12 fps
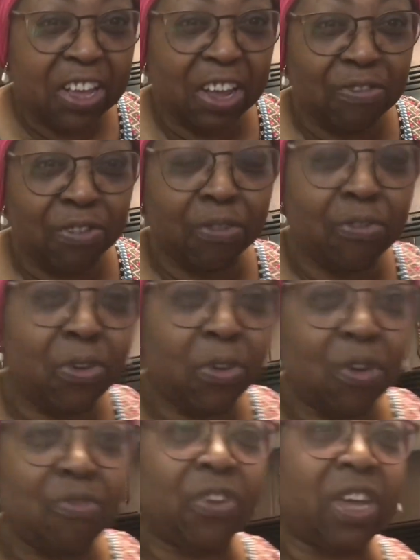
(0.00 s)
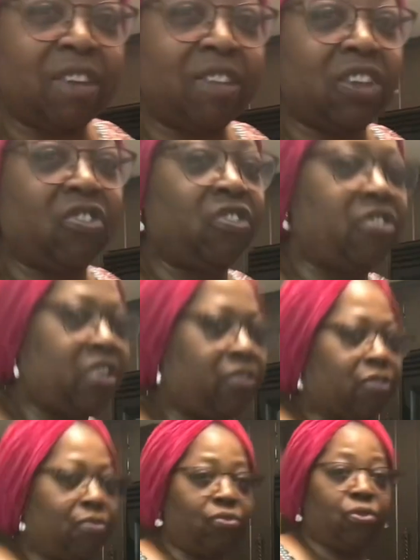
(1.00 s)
Comfort food. Don't forget to get yourself
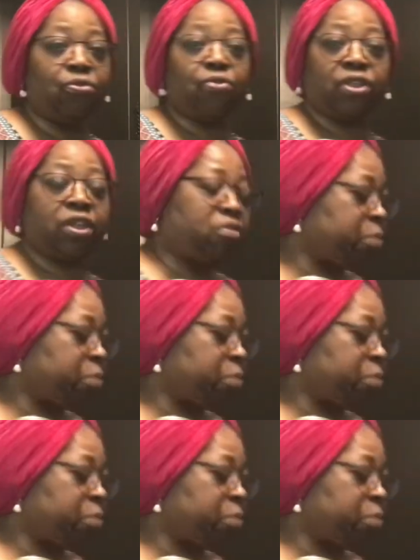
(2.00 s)
some fruit for this,